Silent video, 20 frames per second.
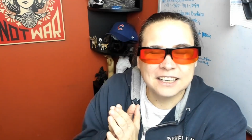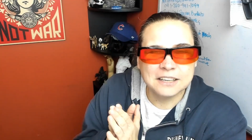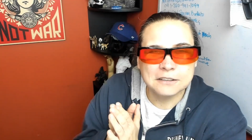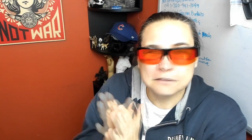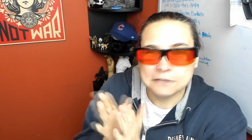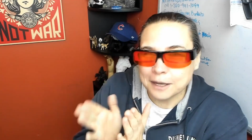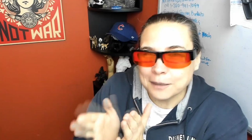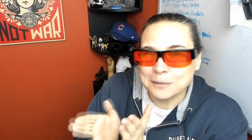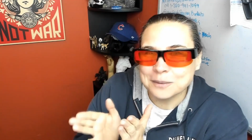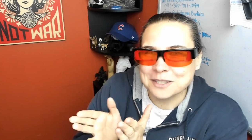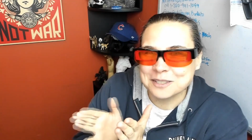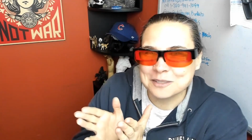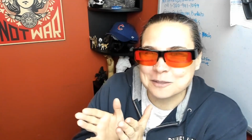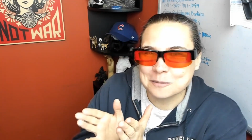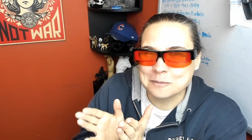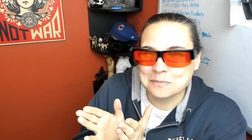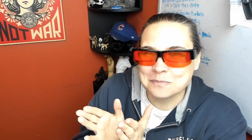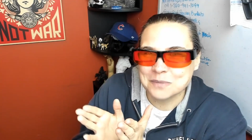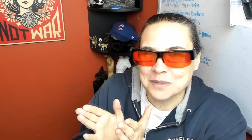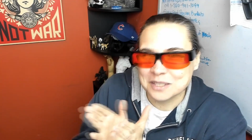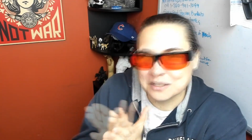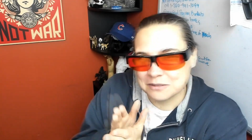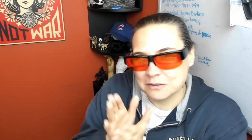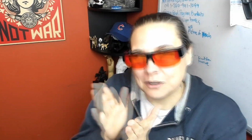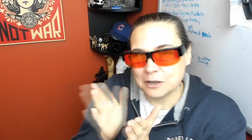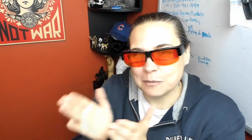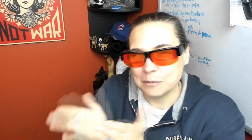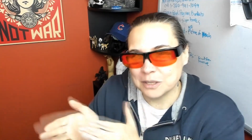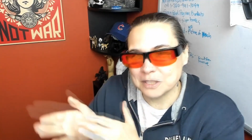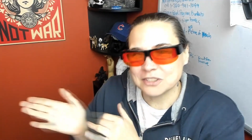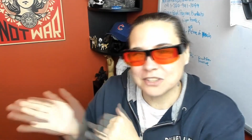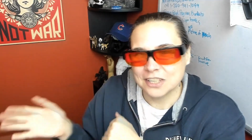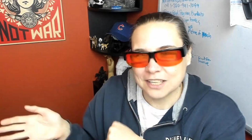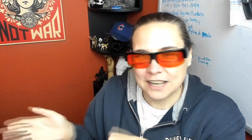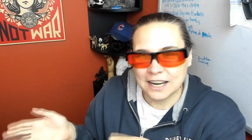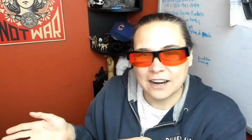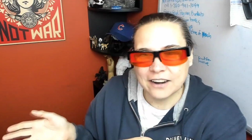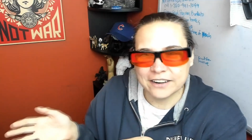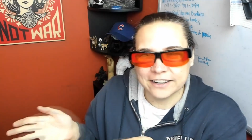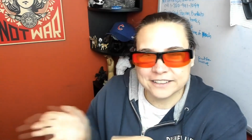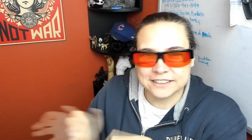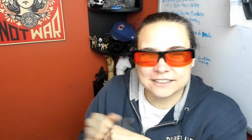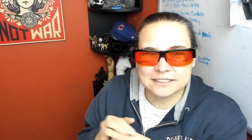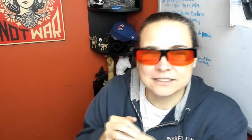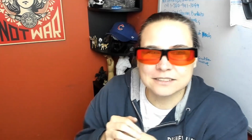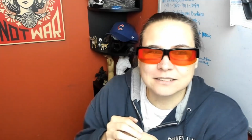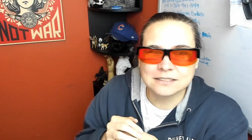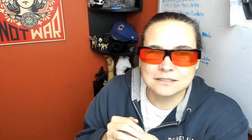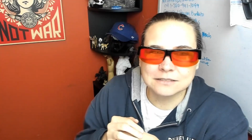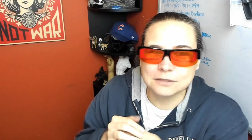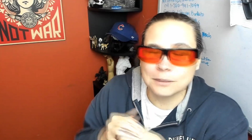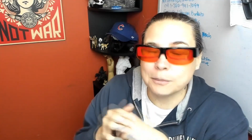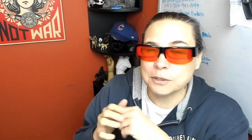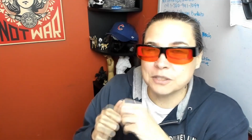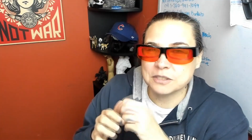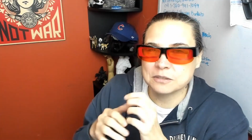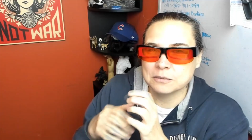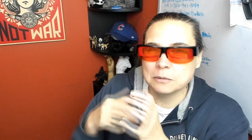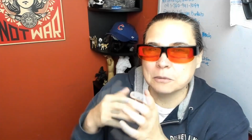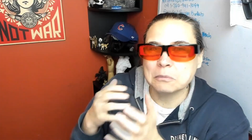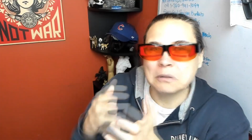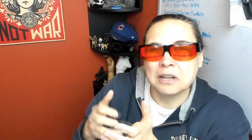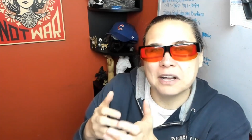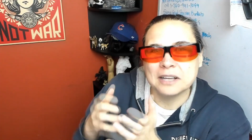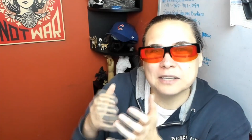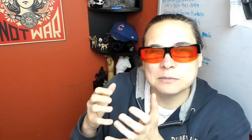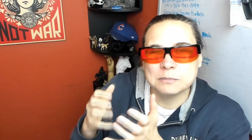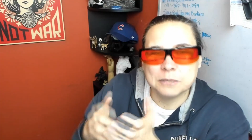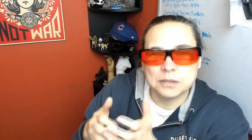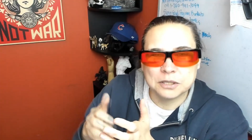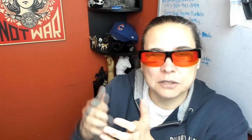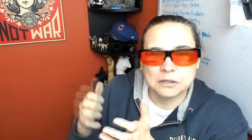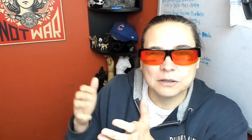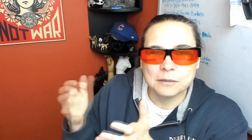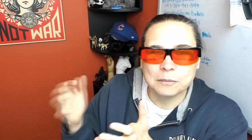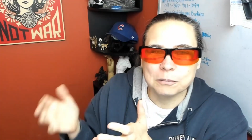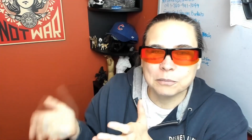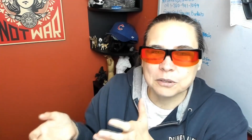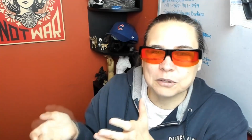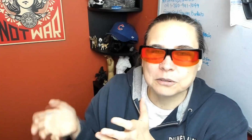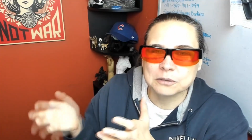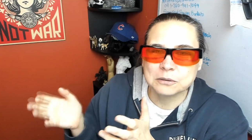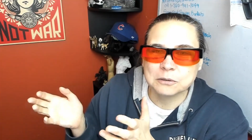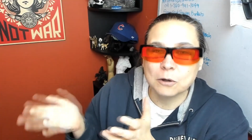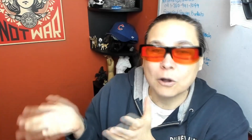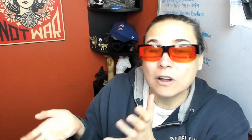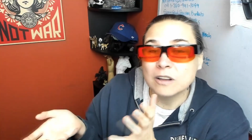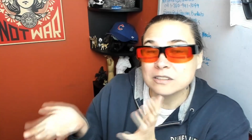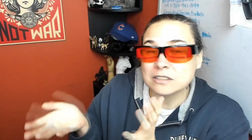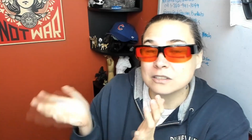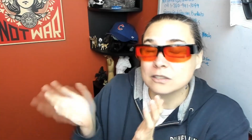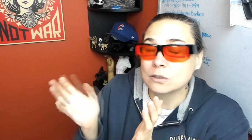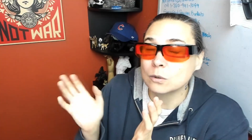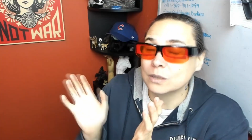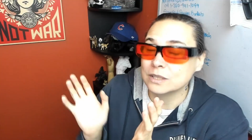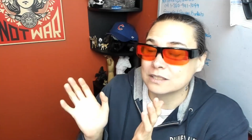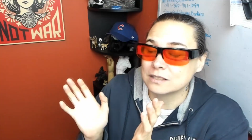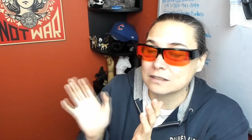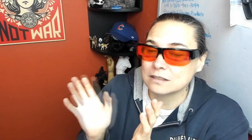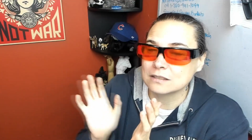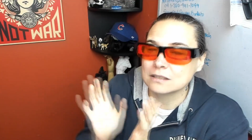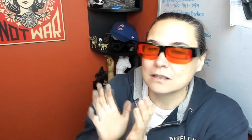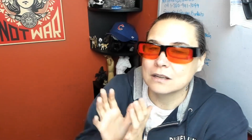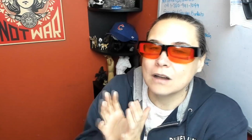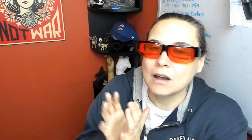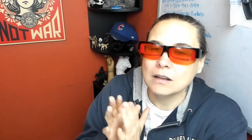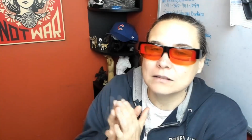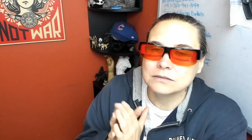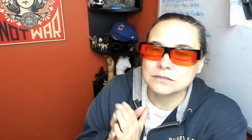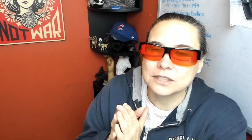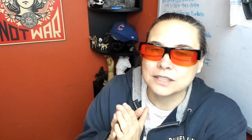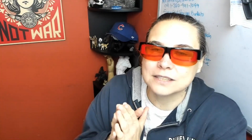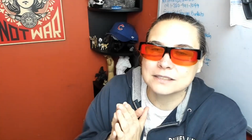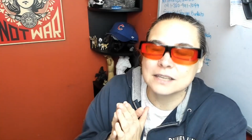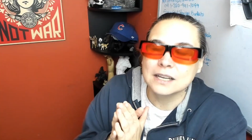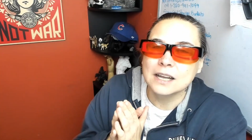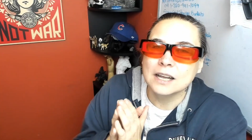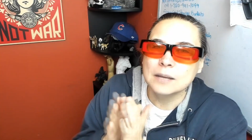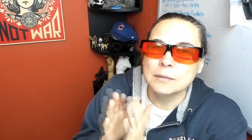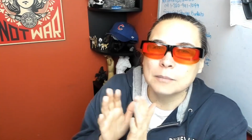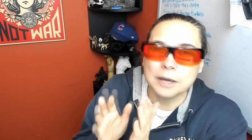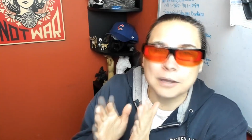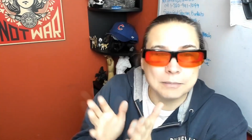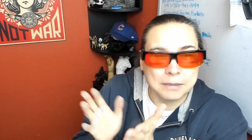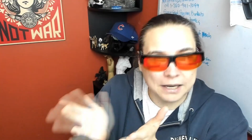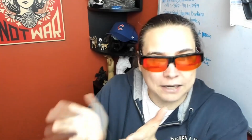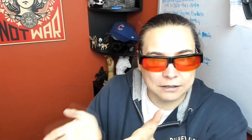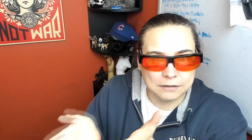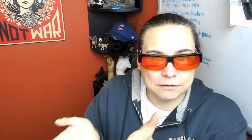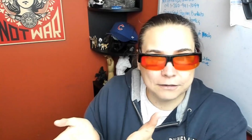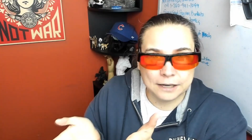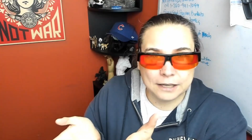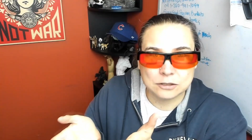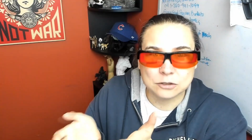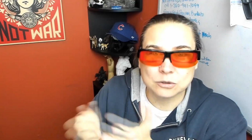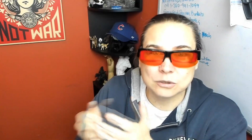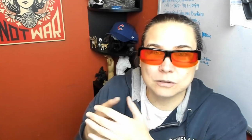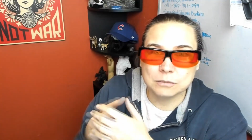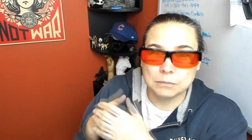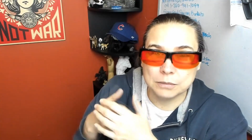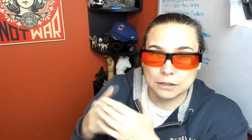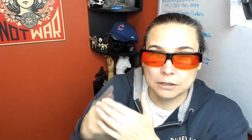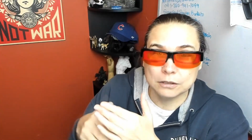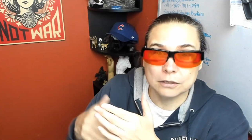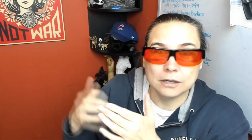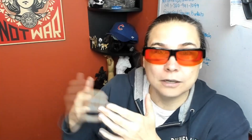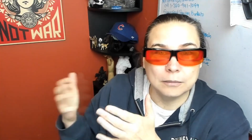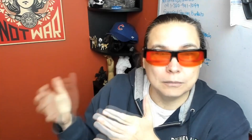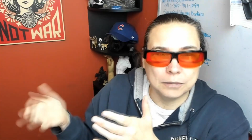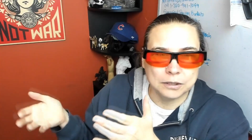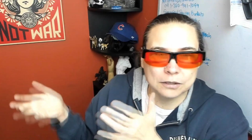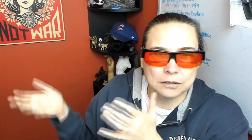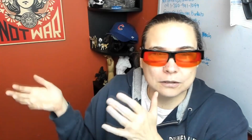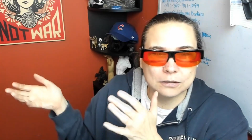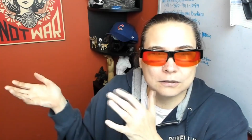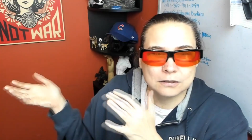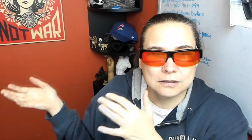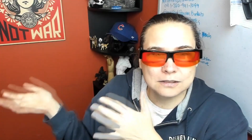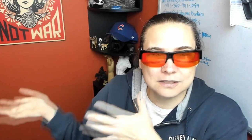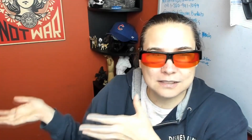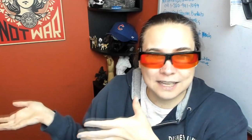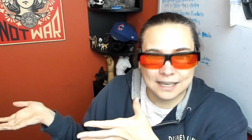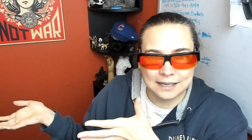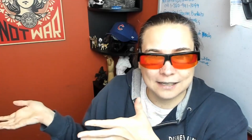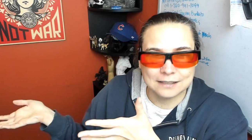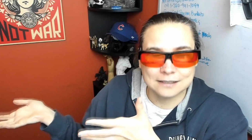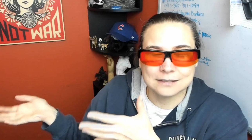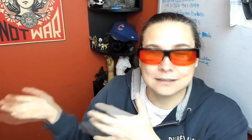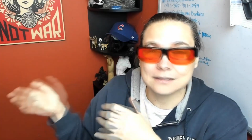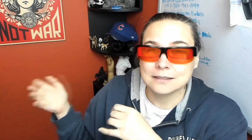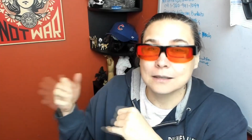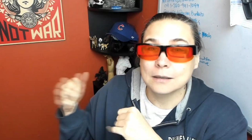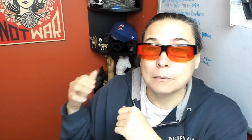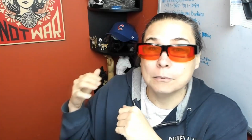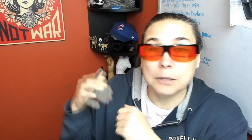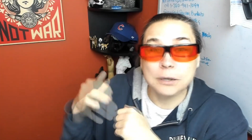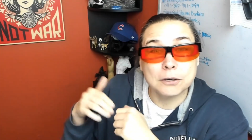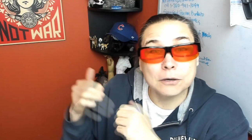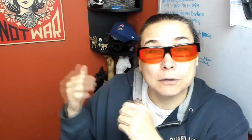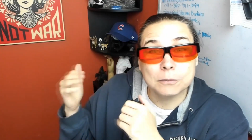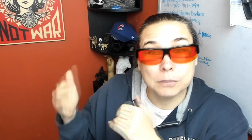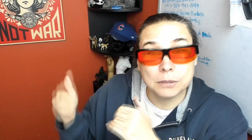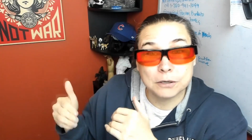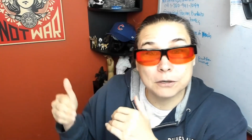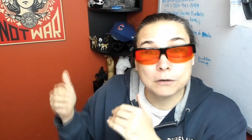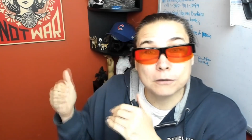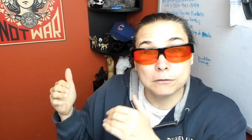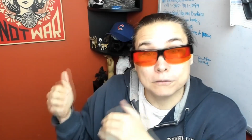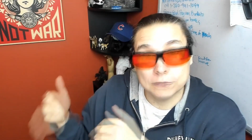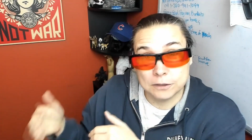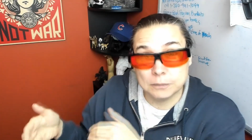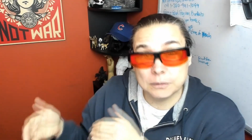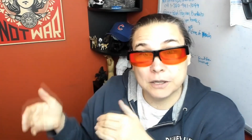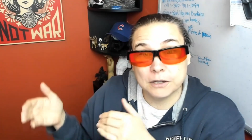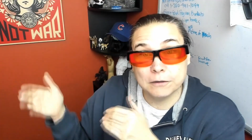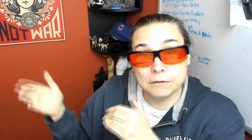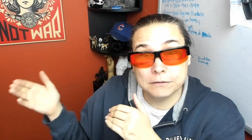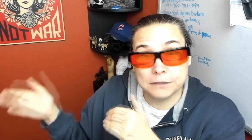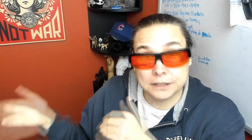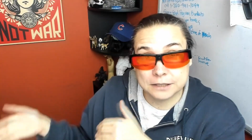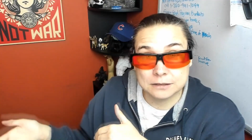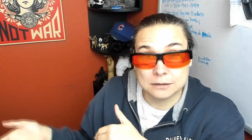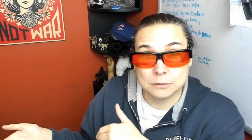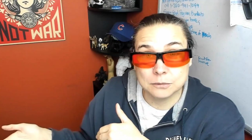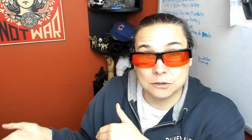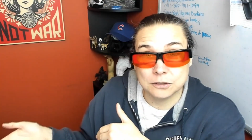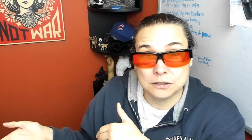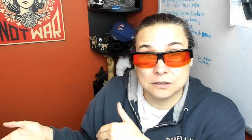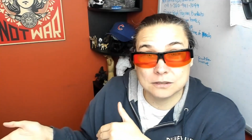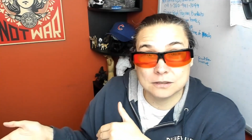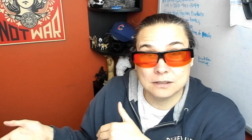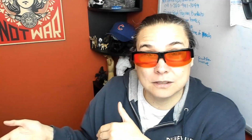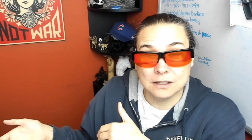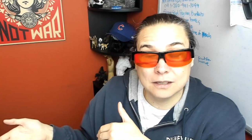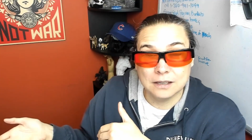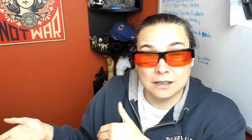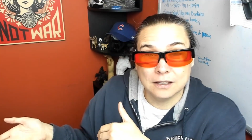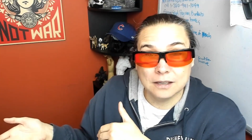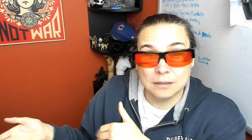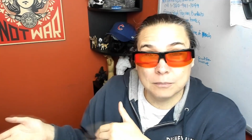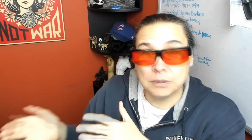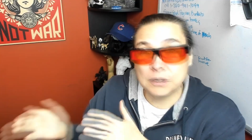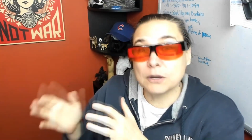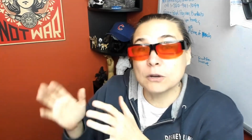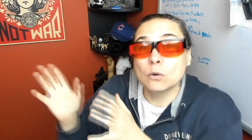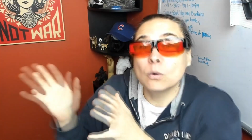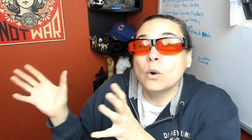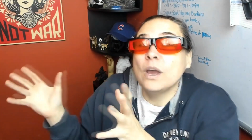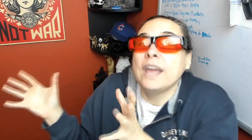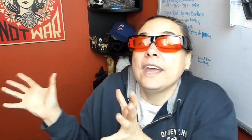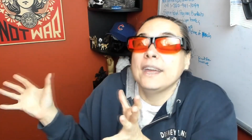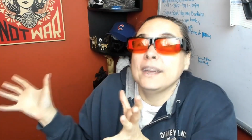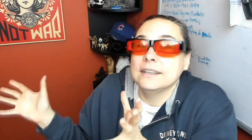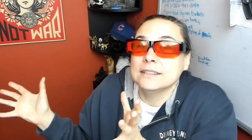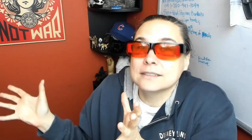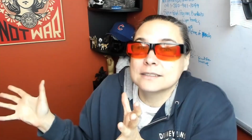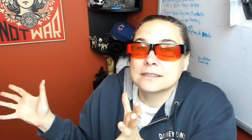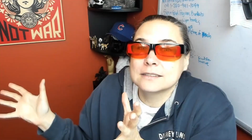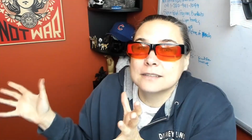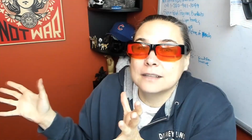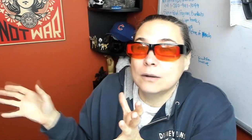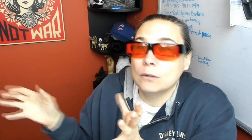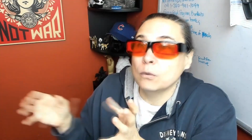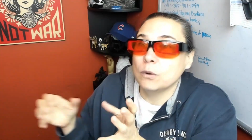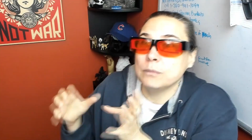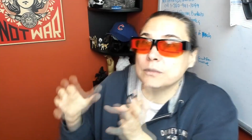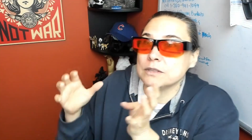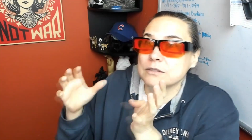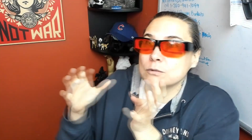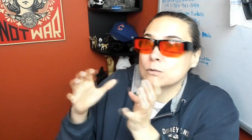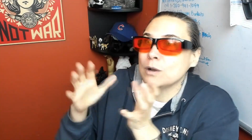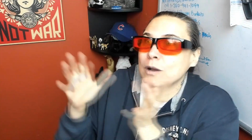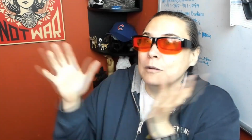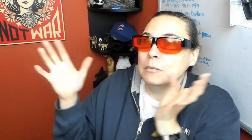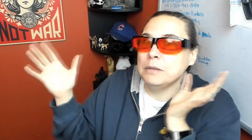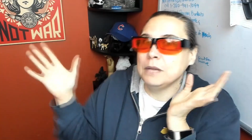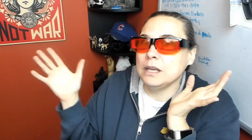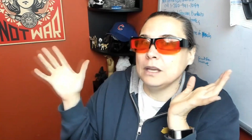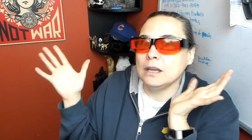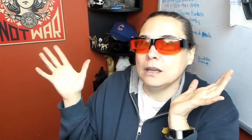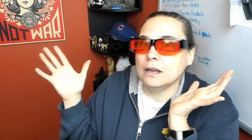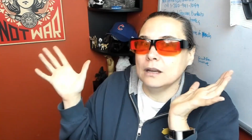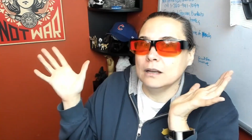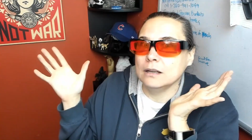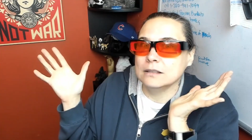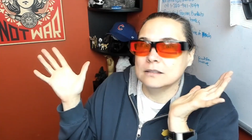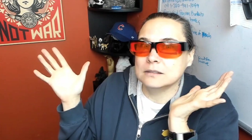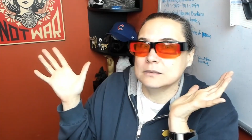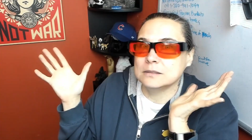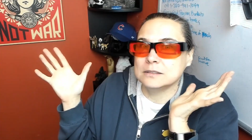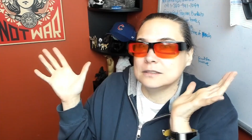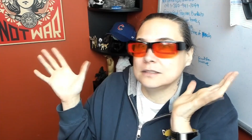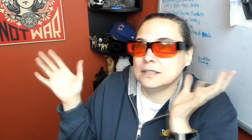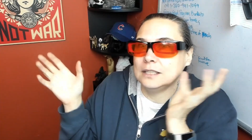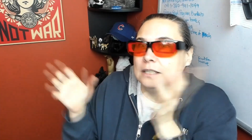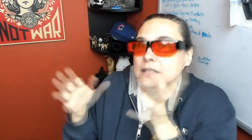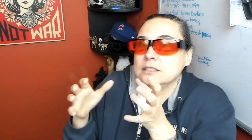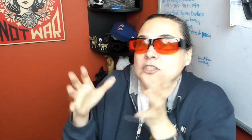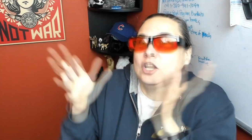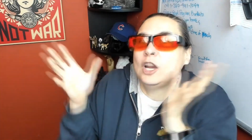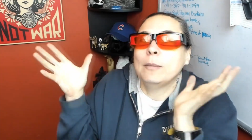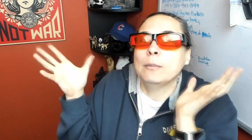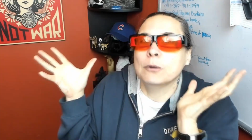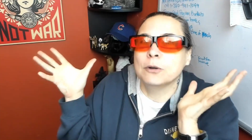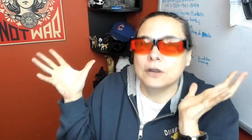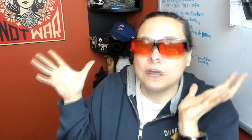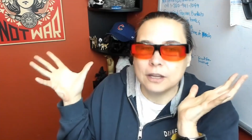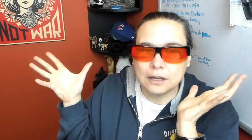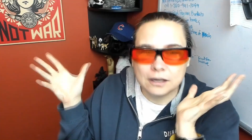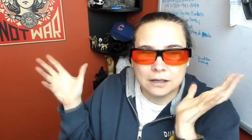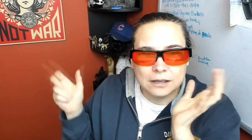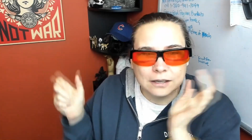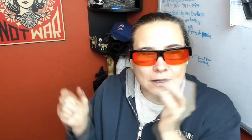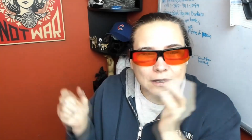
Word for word: Feminism is very much like Eris. Feminism applies bigger and bigger consequences to conflict by manufacturing bigger and bigger stakes, bigger and bigger female victimhoods, bigger ways that women's well being is in jeopardy.